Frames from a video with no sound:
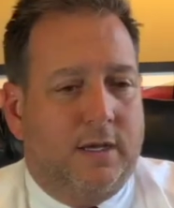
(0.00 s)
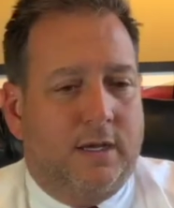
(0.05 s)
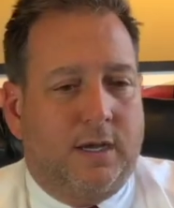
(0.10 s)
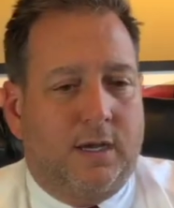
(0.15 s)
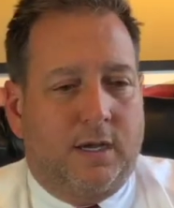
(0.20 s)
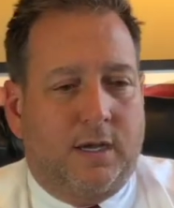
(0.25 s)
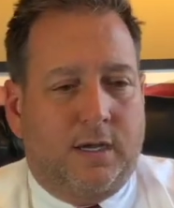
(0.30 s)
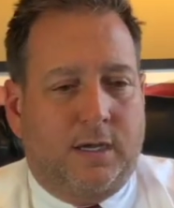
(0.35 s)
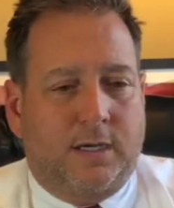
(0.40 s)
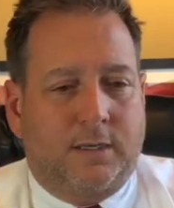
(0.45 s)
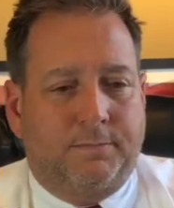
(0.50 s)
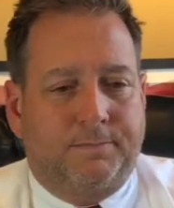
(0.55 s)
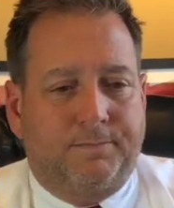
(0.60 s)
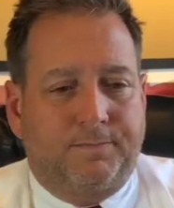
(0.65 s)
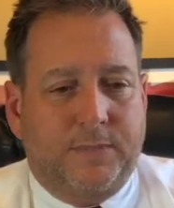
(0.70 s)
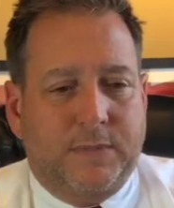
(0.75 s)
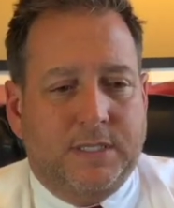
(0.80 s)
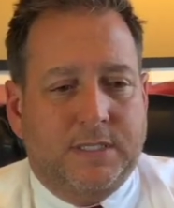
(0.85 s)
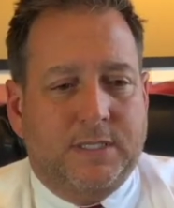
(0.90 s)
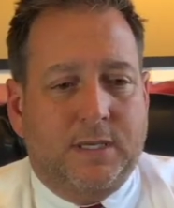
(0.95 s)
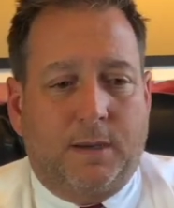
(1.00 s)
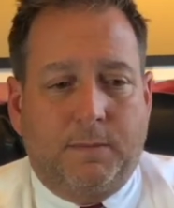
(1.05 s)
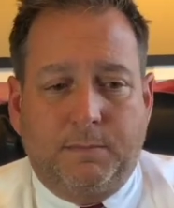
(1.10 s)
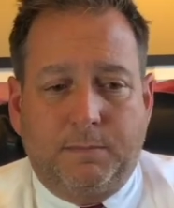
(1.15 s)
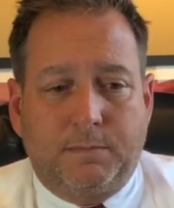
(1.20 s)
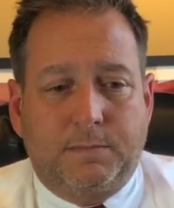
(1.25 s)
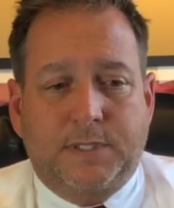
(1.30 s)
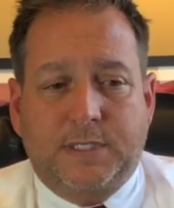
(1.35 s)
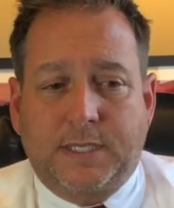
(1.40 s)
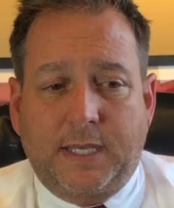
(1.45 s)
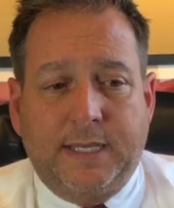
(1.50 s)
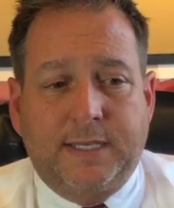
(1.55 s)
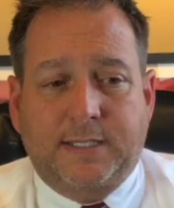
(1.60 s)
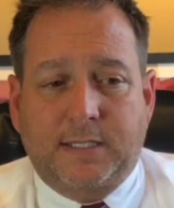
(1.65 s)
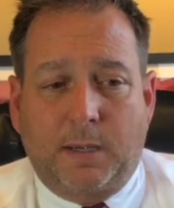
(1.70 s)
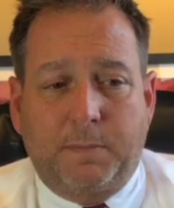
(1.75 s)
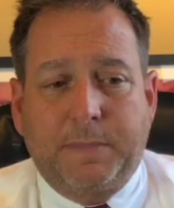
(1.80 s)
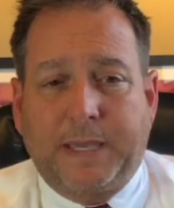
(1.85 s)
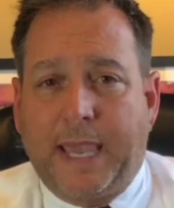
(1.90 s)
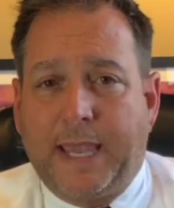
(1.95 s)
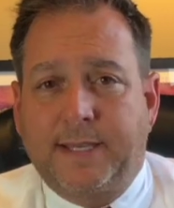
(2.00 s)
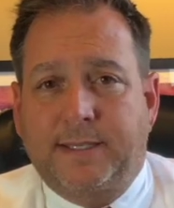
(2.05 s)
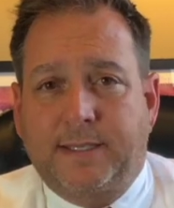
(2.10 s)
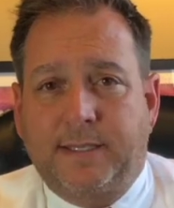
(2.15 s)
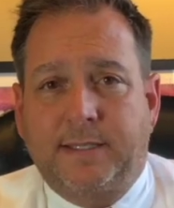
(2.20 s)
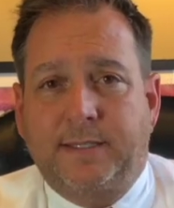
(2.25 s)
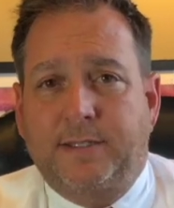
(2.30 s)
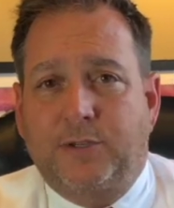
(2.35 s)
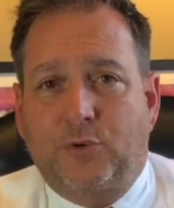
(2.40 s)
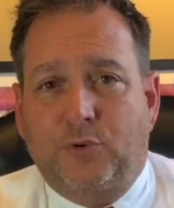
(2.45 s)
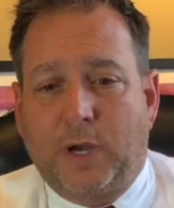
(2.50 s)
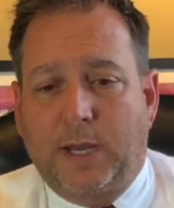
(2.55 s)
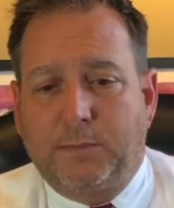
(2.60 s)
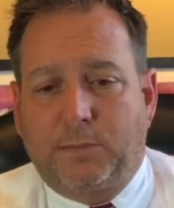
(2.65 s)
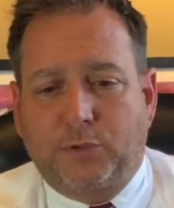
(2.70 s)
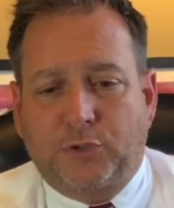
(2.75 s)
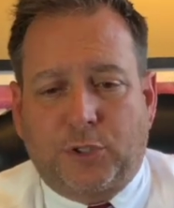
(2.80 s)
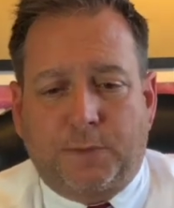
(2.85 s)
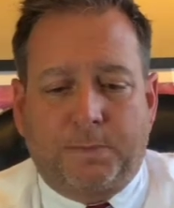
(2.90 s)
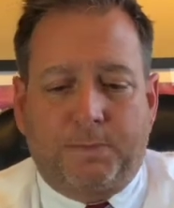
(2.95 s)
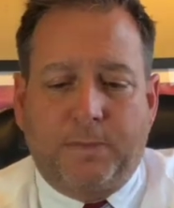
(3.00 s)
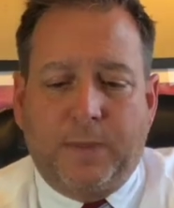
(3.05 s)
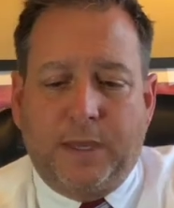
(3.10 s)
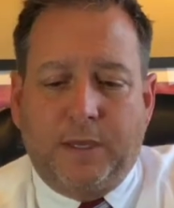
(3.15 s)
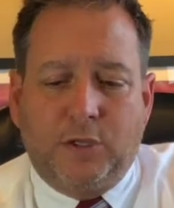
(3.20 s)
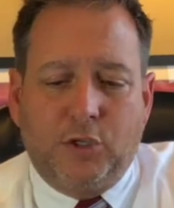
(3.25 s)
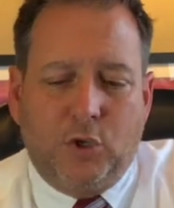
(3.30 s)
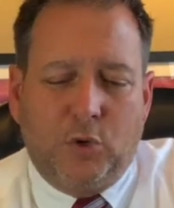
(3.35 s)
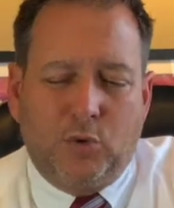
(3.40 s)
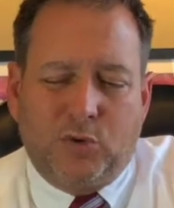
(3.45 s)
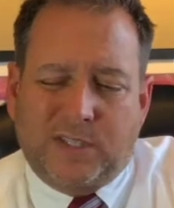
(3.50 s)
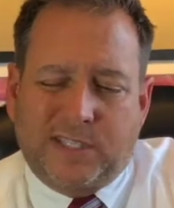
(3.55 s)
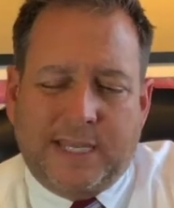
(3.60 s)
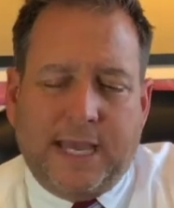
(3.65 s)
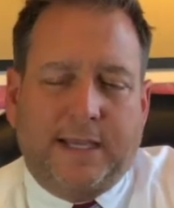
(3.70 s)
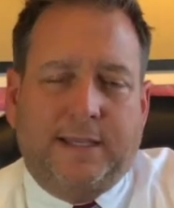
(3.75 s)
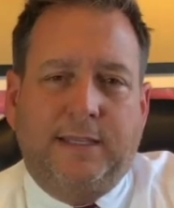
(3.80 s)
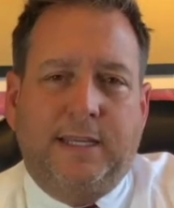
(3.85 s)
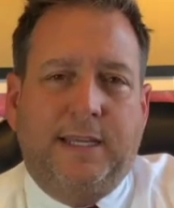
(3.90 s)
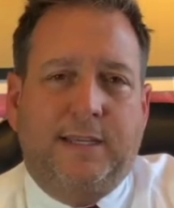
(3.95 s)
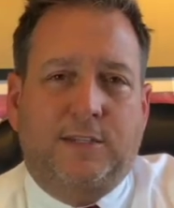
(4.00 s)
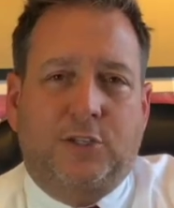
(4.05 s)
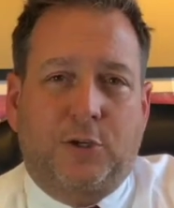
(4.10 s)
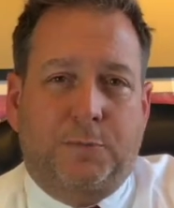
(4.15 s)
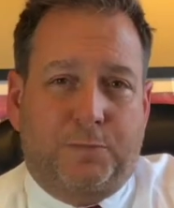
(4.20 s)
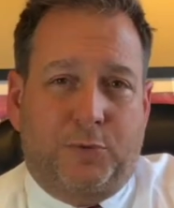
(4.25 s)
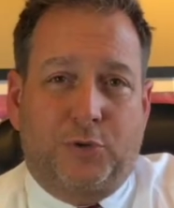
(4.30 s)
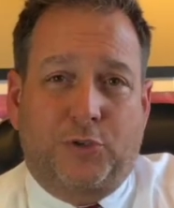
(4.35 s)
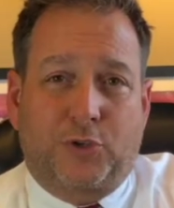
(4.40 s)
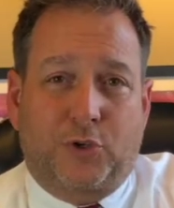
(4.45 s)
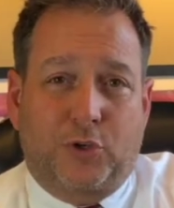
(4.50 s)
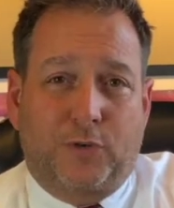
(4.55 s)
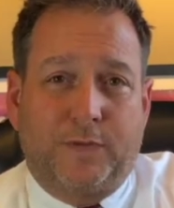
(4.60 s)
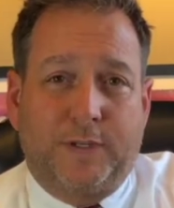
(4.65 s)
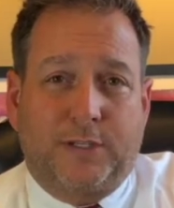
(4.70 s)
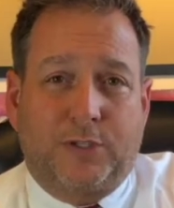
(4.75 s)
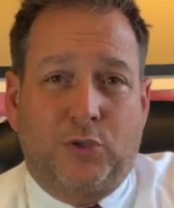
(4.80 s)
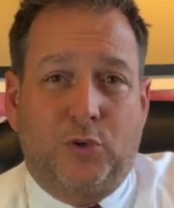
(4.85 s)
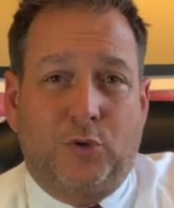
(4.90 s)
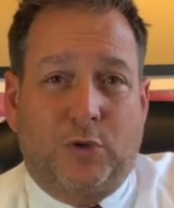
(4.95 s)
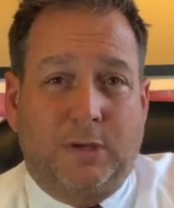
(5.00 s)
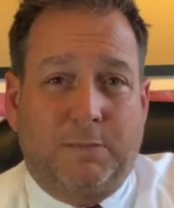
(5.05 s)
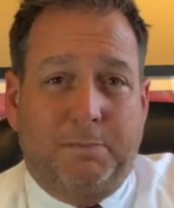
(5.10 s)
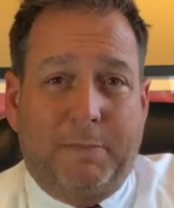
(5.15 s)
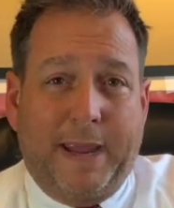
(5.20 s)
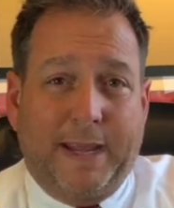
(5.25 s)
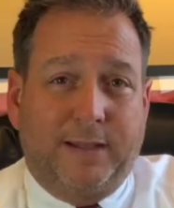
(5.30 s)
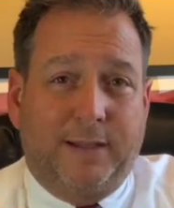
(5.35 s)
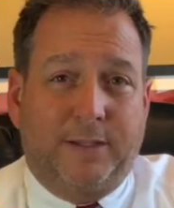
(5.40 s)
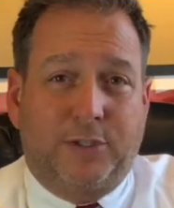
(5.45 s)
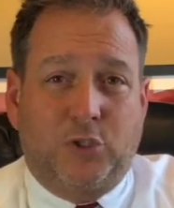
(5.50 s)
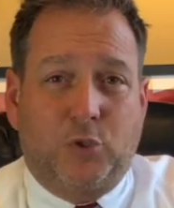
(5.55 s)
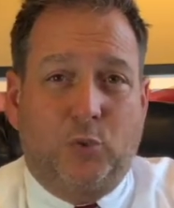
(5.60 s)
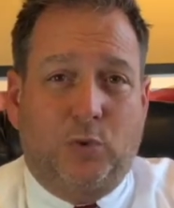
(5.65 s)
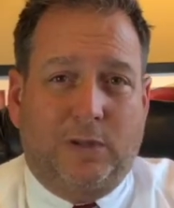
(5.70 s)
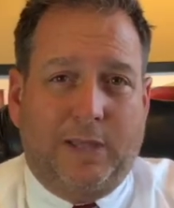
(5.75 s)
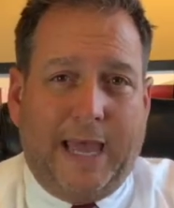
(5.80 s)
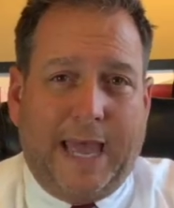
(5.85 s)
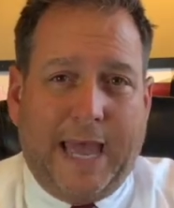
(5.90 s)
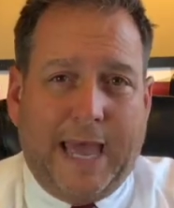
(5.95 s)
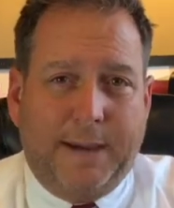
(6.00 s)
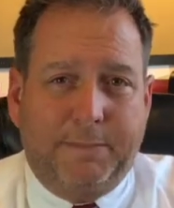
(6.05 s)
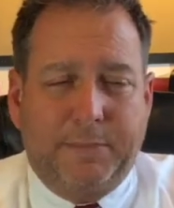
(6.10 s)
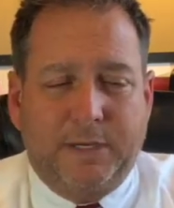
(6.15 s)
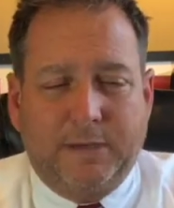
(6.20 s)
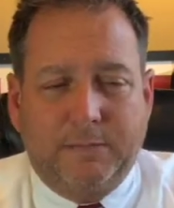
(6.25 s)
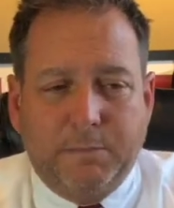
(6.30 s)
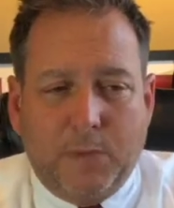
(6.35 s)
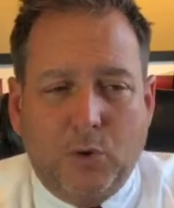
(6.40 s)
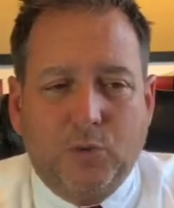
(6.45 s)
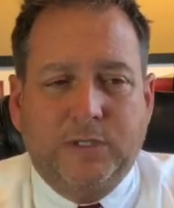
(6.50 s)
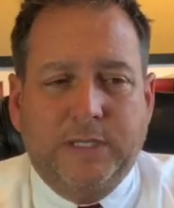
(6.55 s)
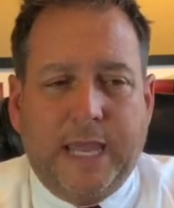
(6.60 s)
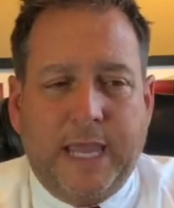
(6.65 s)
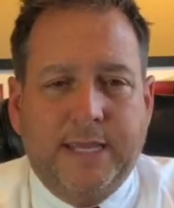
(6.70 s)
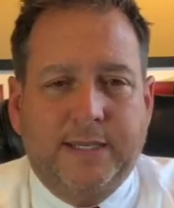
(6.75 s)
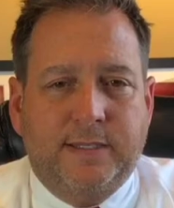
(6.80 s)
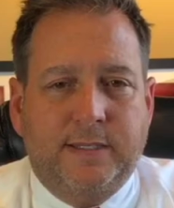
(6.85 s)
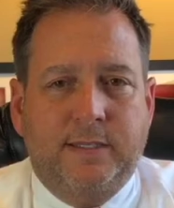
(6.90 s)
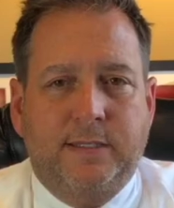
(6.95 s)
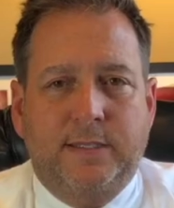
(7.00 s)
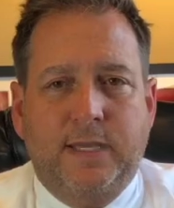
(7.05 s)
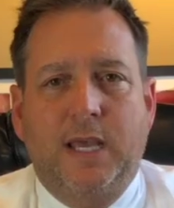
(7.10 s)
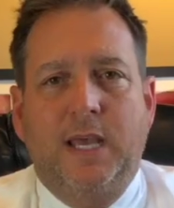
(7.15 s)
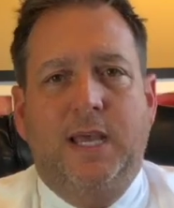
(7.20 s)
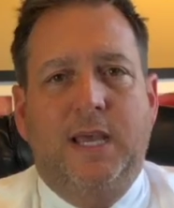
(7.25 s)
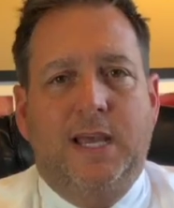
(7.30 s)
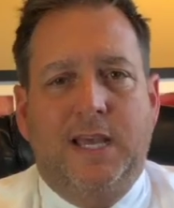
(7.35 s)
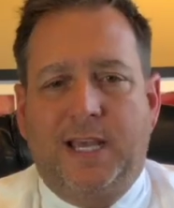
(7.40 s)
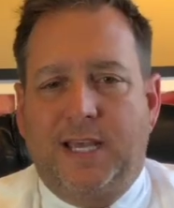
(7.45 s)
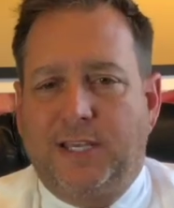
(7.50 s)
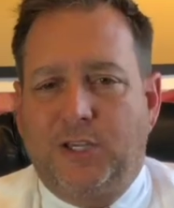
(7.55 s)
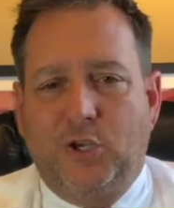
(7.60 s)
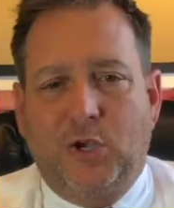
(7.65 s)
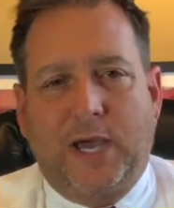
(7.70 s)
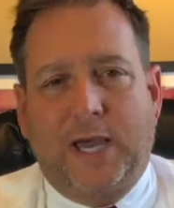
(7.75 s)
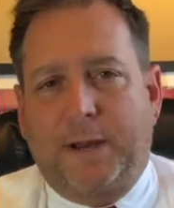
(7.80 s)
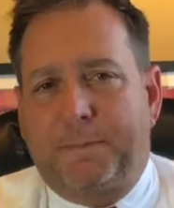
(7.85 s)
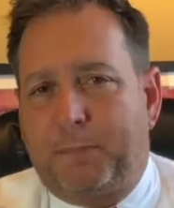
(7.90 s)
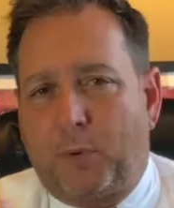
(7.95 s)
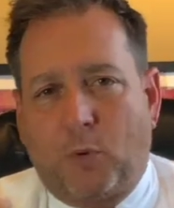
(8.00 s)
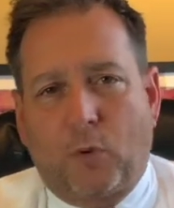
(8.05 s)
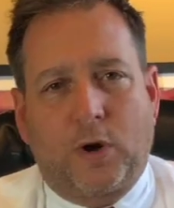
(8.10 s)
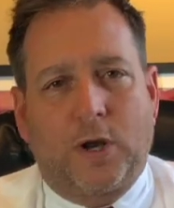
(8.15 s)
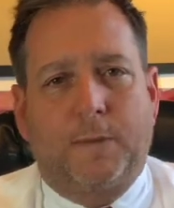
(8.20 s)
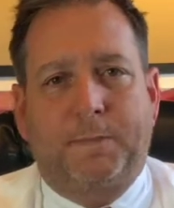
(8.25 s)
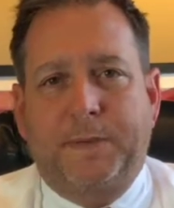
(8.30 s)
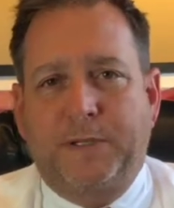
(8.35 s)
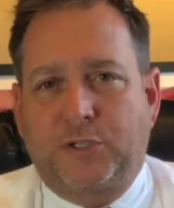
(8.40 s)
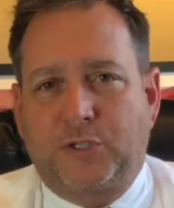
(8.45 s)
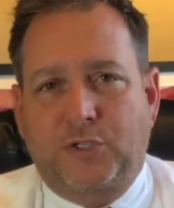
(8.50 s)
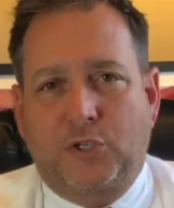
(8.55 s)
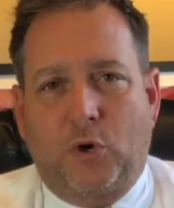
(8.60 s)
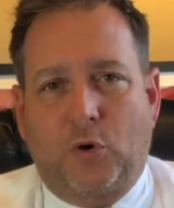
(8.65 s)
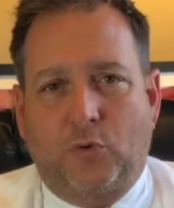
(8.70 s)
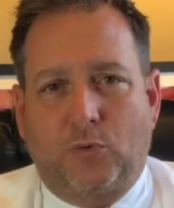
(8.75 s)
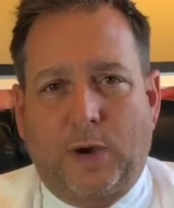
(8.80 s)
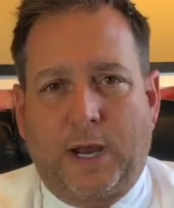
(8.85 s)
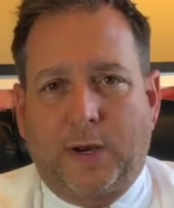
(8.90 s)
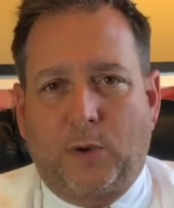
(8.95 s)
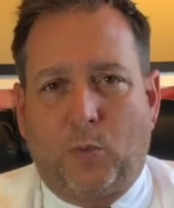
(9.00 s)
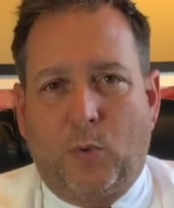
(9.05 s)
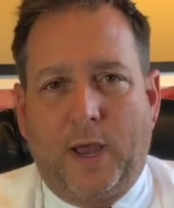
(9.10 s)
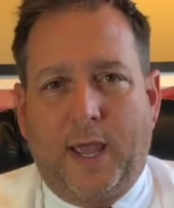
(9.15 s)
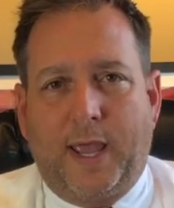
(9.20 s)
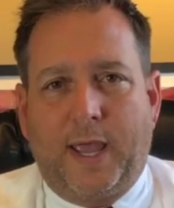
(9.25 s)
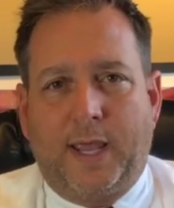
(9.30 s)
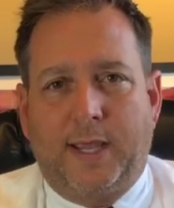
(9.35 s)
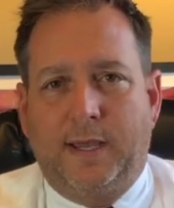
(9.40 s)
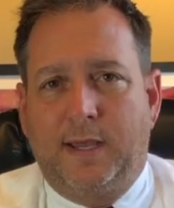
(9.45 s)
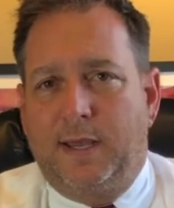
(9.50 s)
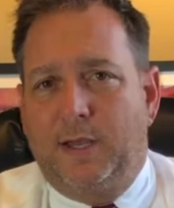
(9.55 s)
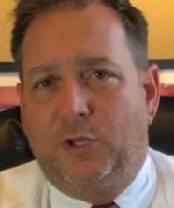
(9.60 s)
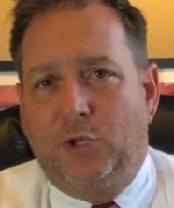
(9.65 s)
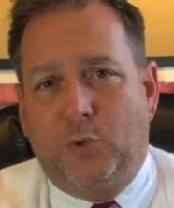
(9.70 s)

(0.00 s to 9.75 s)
In some cases, you're able to use techniques to preserve it so you can mail it to a lab, but in most cases, you got to pour it up in stone right away.